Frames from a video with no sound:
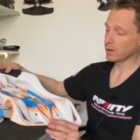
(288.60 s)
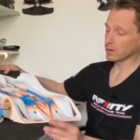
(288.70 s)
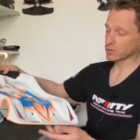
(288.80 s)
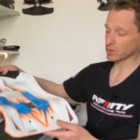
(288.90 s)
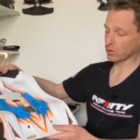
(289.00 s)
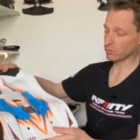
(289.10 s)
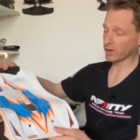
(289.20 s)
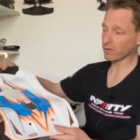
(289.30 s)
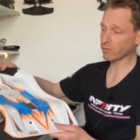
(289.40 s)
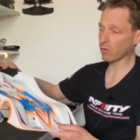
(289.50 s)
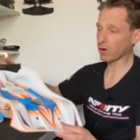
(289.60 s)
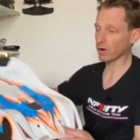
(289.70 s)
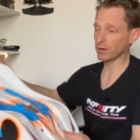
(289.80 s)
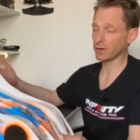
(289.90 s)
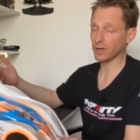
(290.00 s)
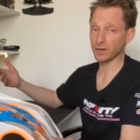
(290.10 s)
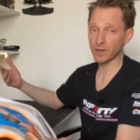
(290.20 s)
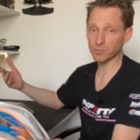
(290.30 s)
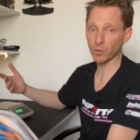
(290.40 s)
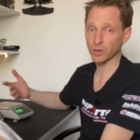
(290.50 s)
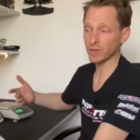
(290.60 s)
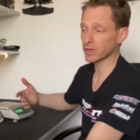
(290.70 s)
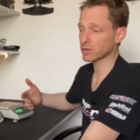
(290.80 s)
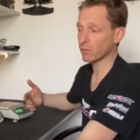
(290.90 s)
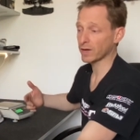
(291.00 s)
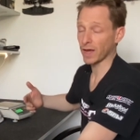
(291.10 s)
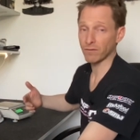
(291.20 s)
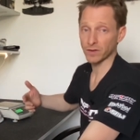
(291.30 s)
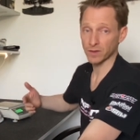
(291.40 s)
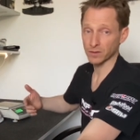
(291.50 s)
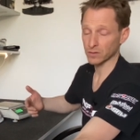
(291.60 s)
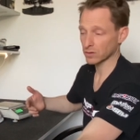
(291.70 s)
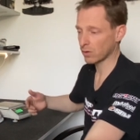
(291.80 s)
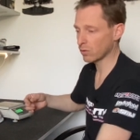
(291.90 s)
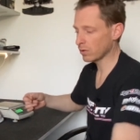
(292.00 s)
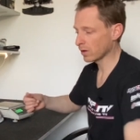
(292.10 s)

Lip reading: So therefore this body is quite heavy. So